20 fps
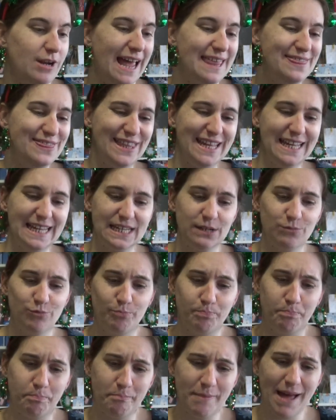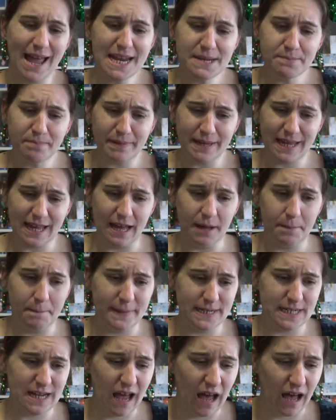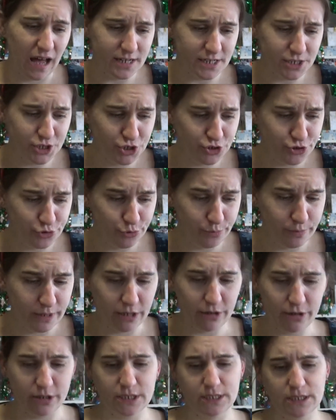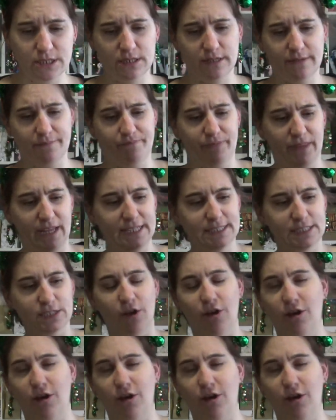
I think it might be a bit harder to do because it's